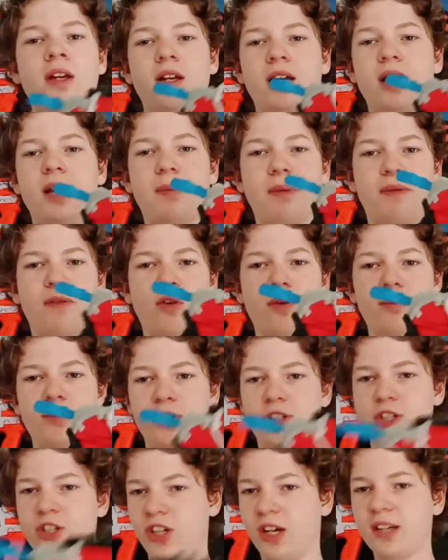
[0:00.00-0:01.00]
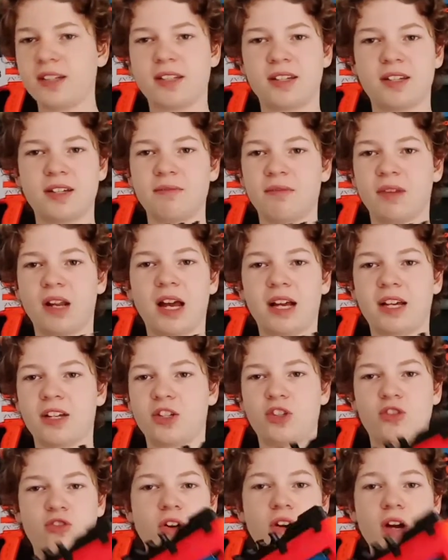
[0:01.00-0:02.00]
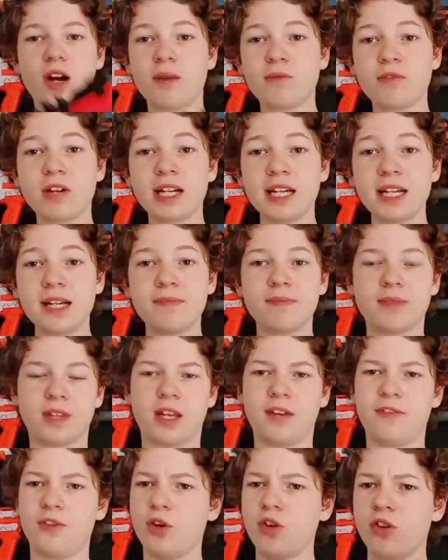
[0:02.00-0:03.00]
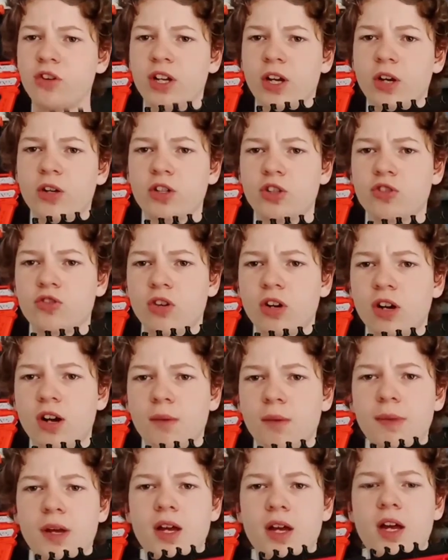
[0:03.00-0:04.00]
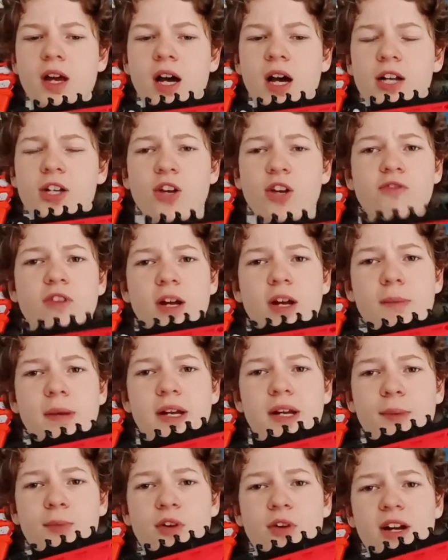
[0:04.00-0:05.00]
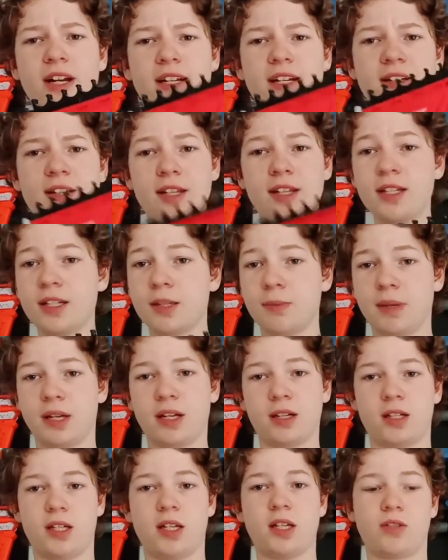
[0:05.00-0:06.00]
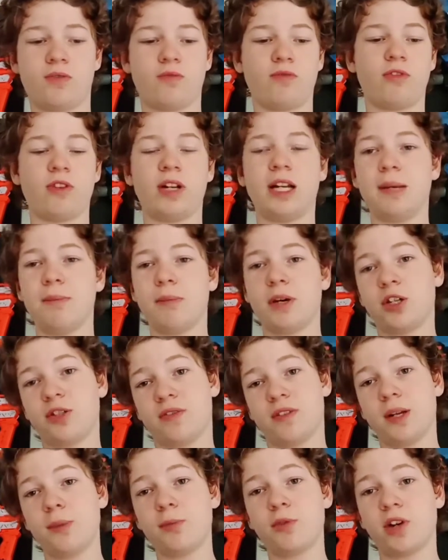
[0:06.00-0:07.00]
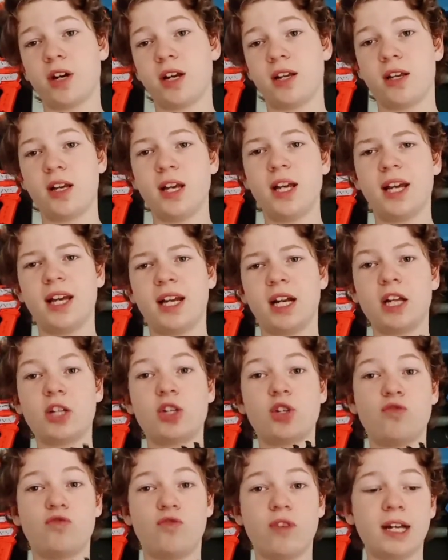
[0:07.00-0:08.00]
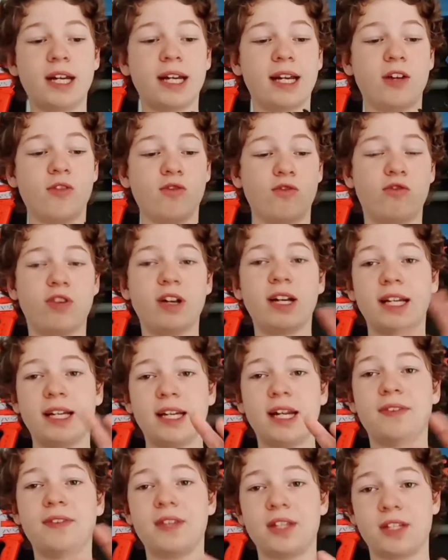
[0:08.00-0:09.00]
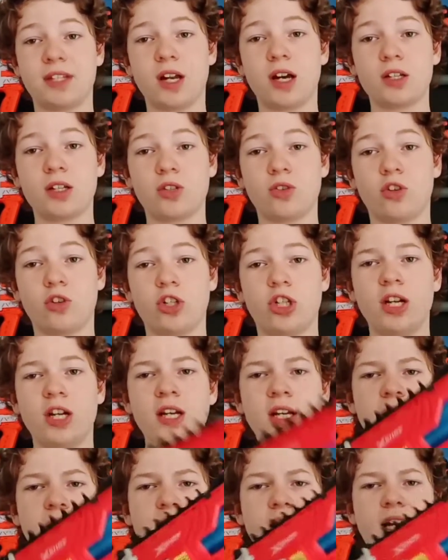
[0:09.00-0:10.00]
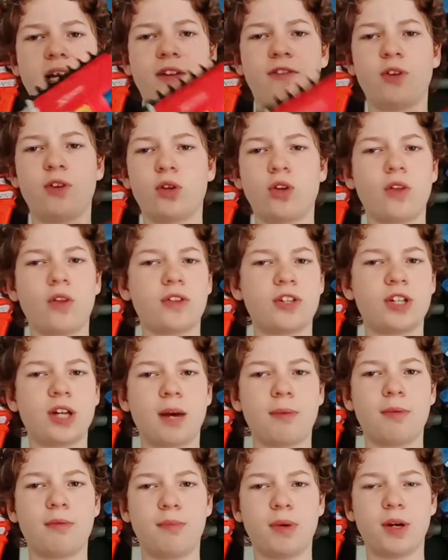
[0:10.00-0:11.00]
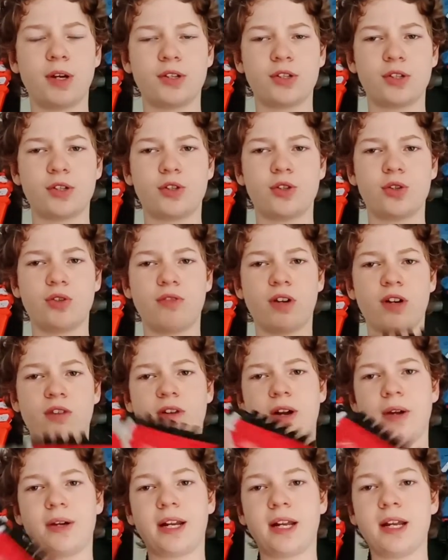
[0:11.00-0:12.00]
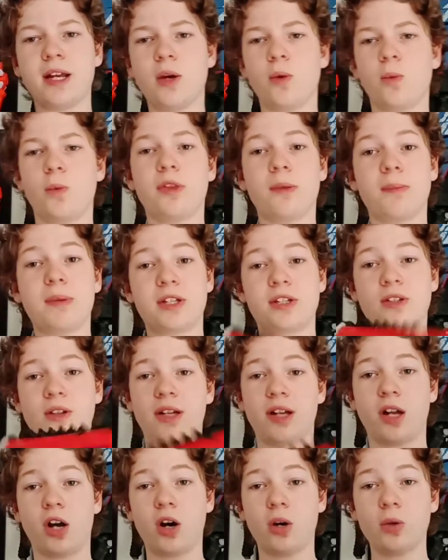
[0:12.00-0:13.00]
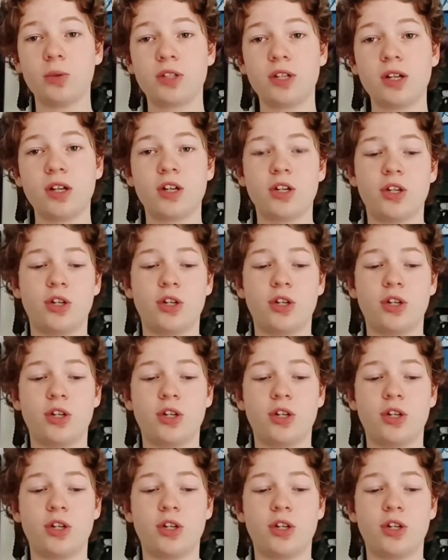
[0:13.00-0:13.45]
It performs just like a strong arm, really. If you already own a strong arm, I don't recommend upgrading to this because it isn't really much of an upgrade unless you really need this dart storage. If you're not the type of person to run around with a pistol in a holster.